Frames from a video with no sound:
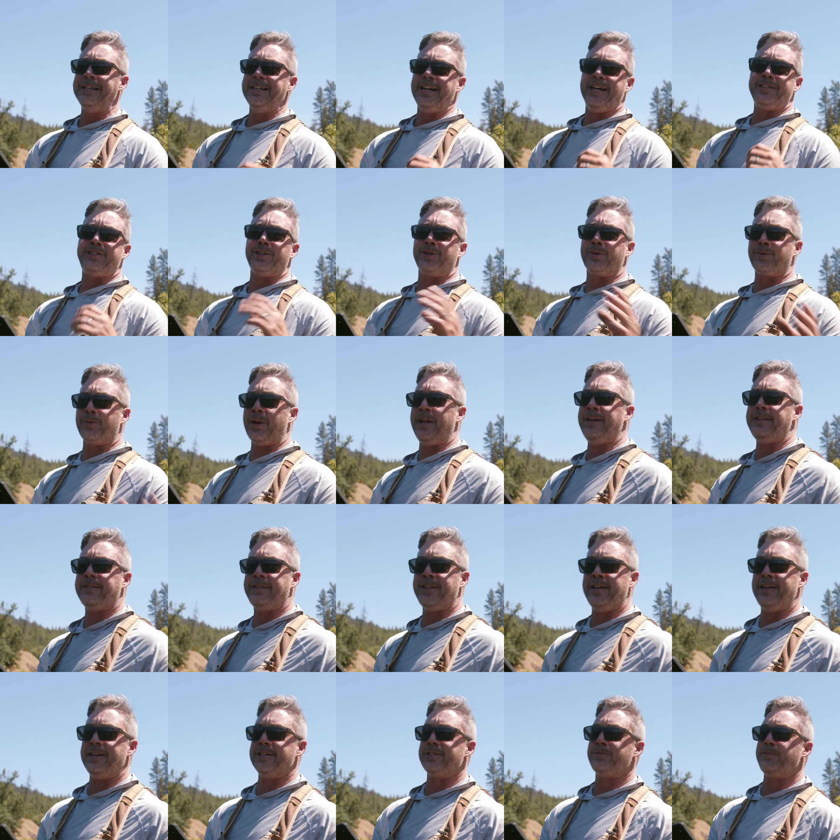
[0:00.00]
That's a great
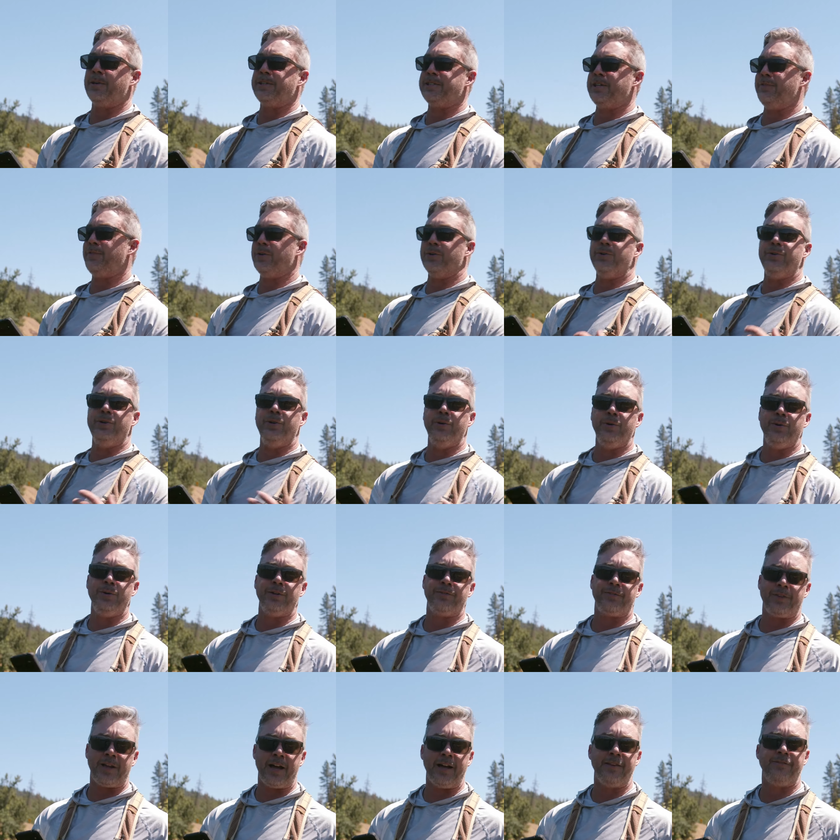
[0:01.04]
thing, especially if you're new to
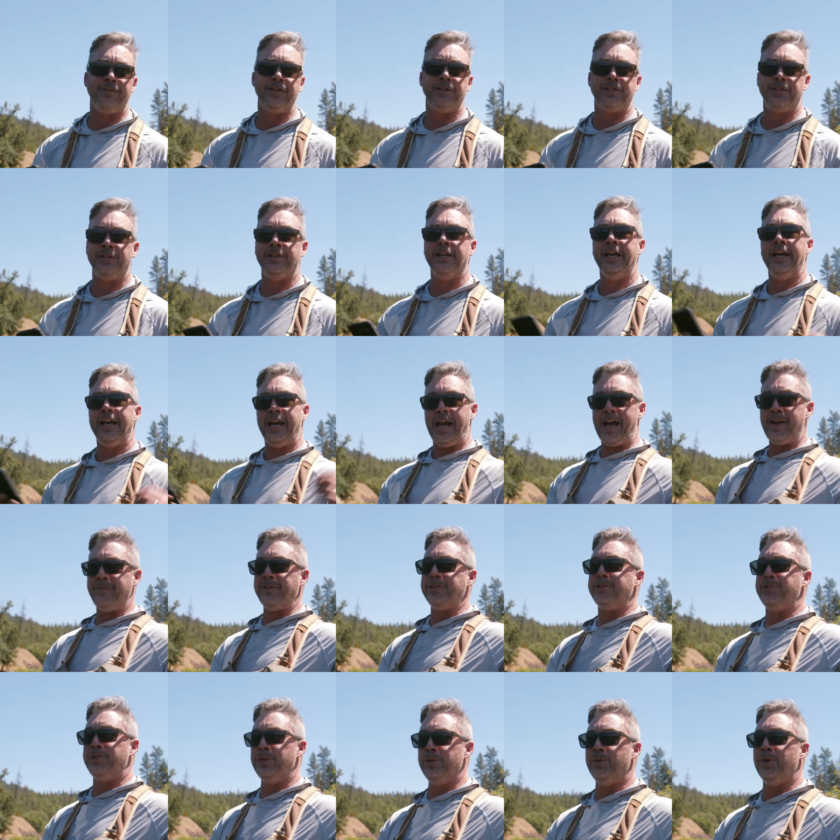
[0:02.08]
fly fishing.
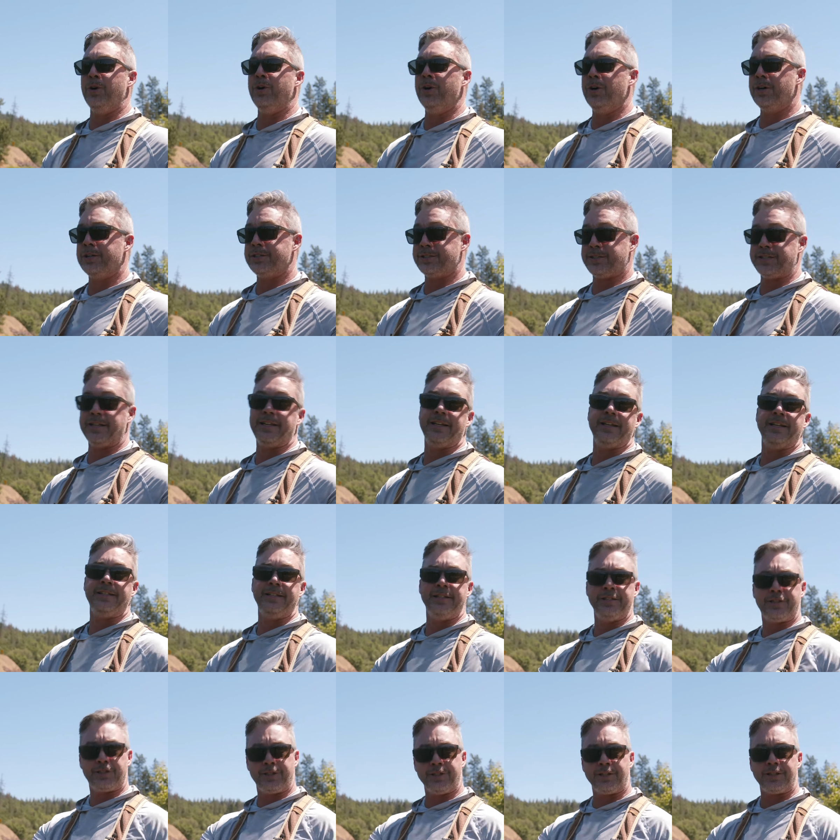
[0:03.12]
Having 2 hooks and
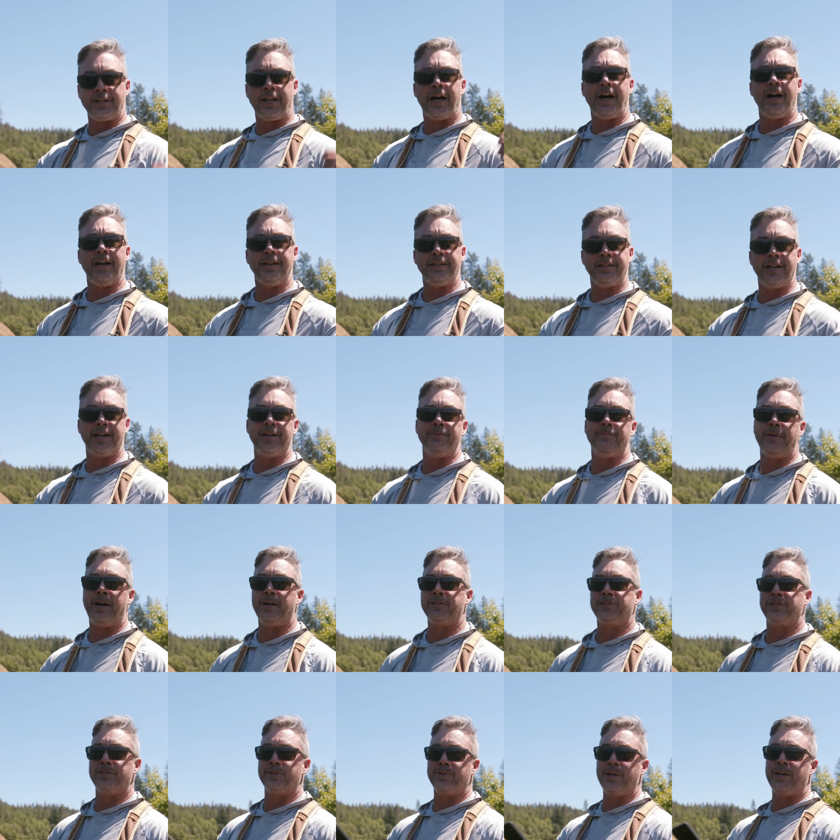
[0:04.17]
additional line kind of
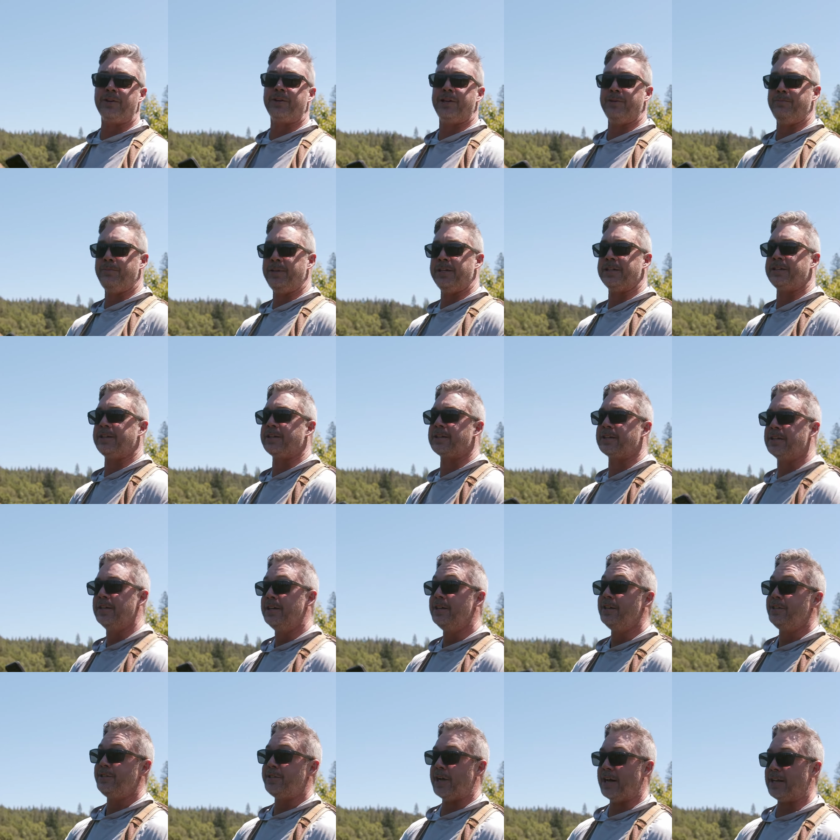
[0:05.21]
bouncing around can be a little
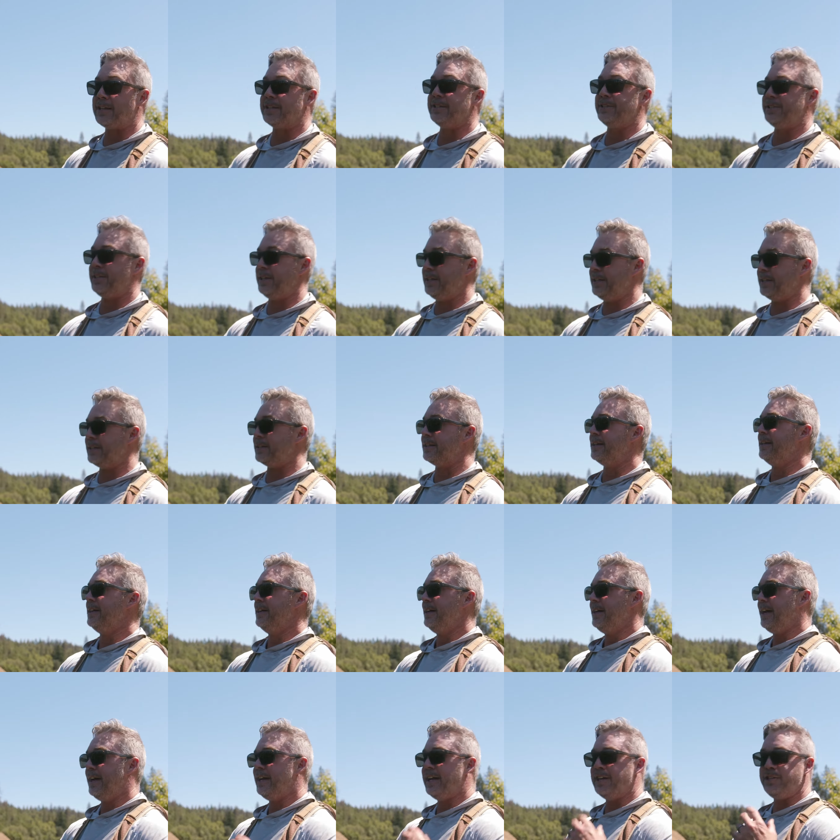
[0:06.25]
challenging, and
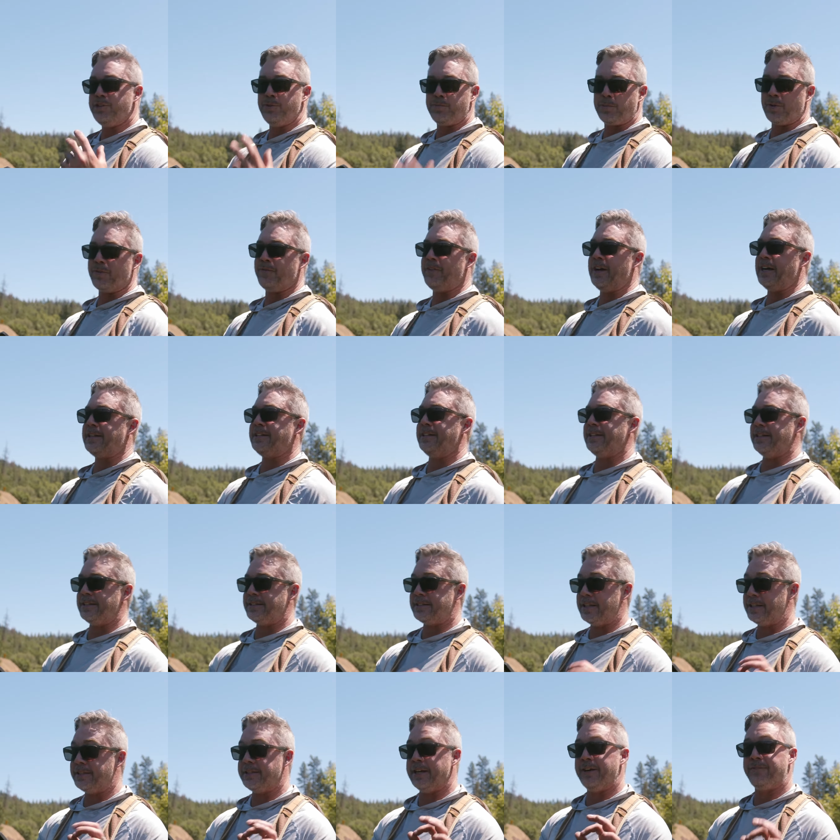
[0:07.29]
as you perfect it,
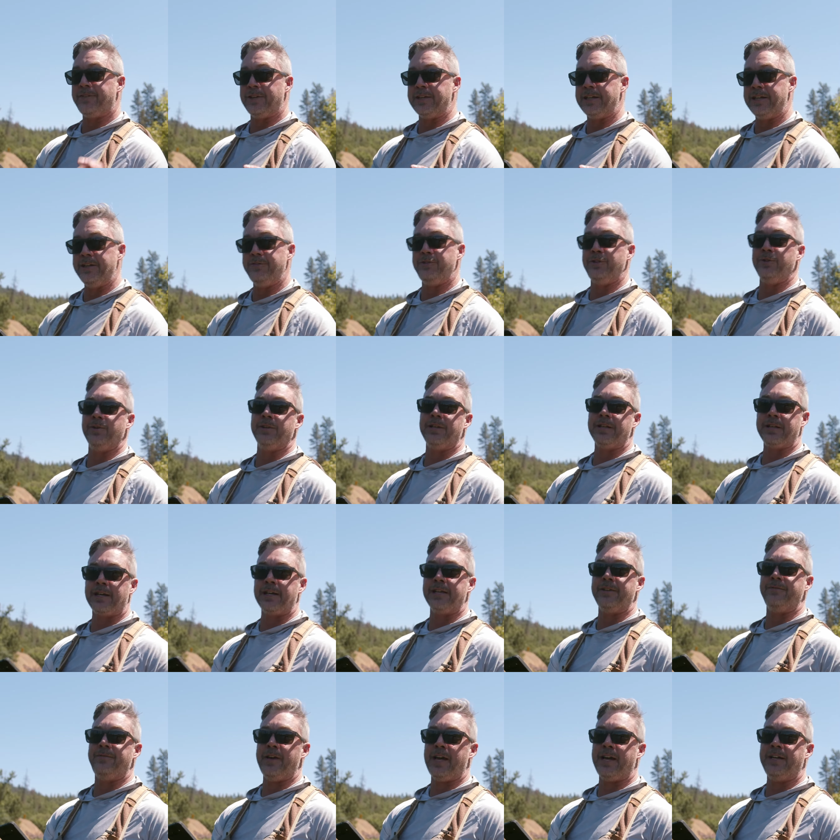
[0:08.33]
it definitely gives you a little
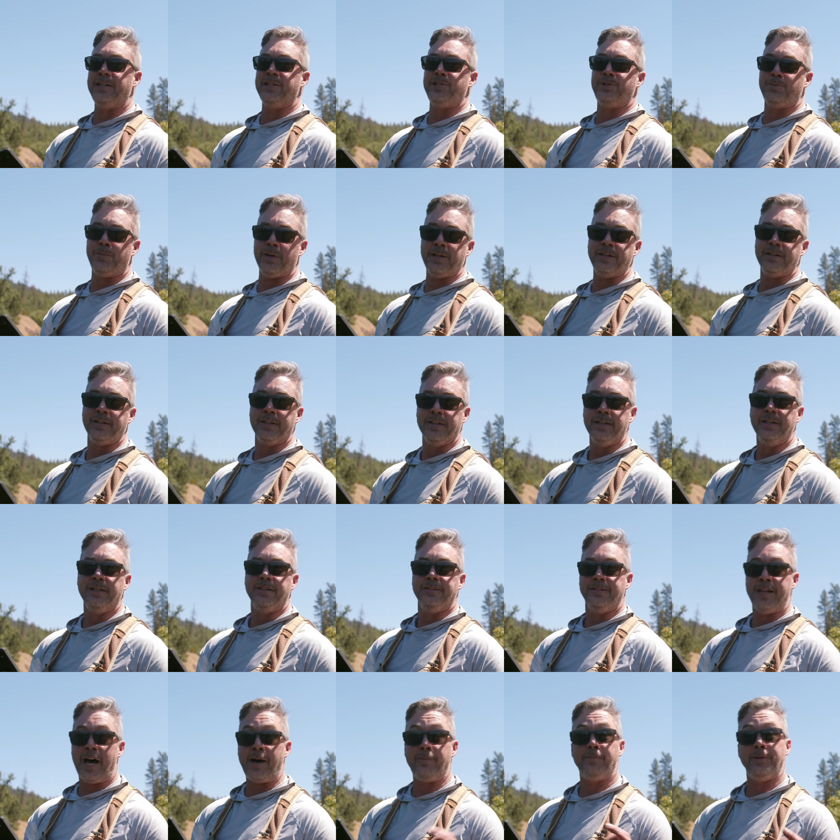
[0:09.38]
advantage, but
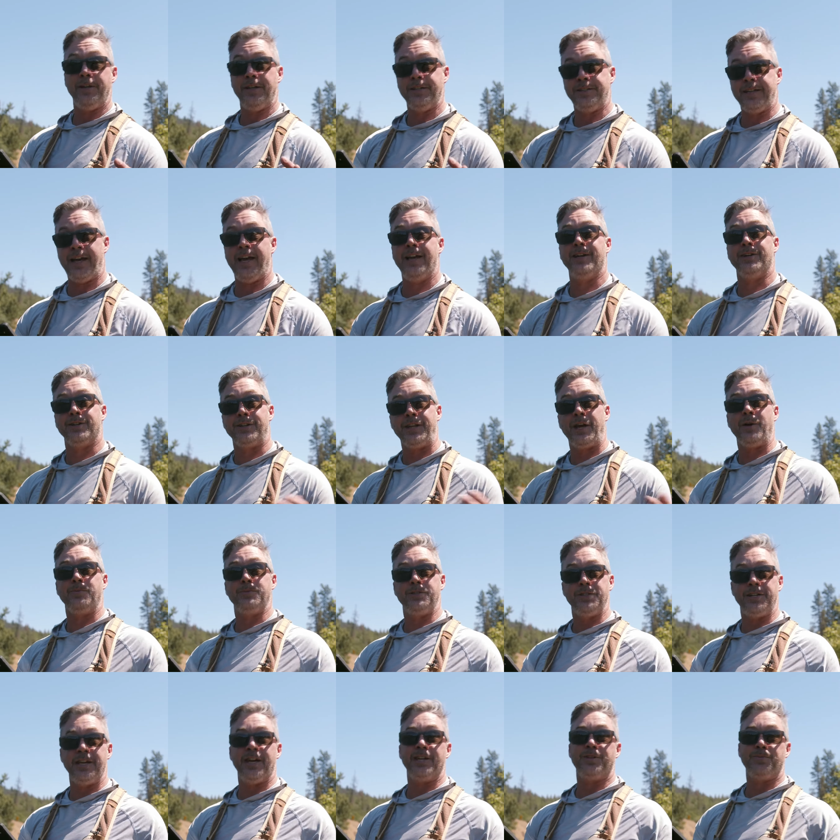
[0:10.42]
not being tangled helps
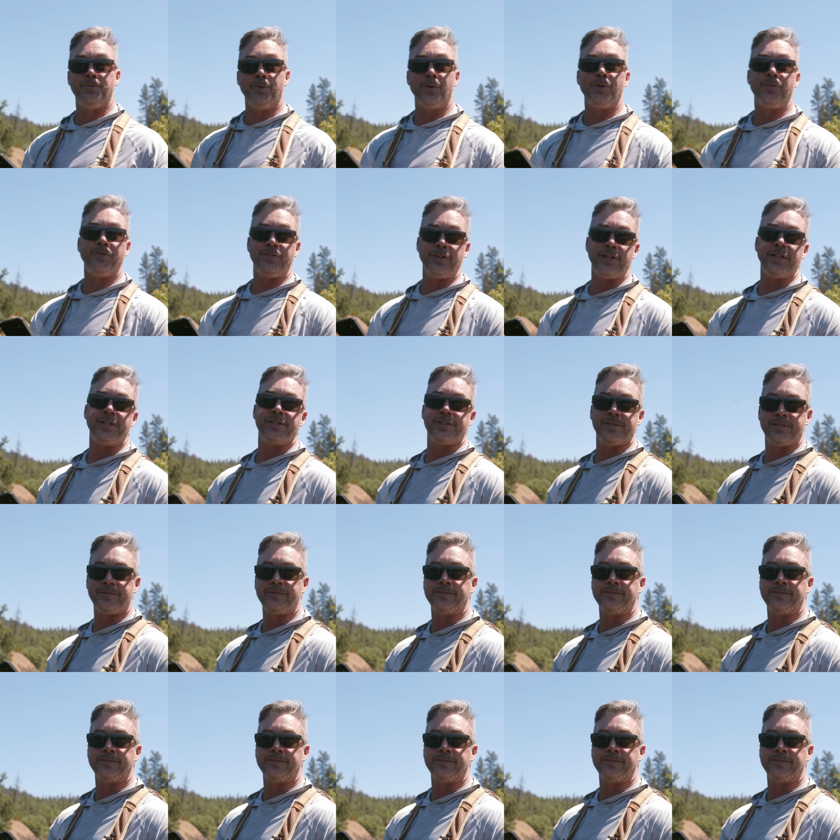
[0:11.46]
you catch more fish.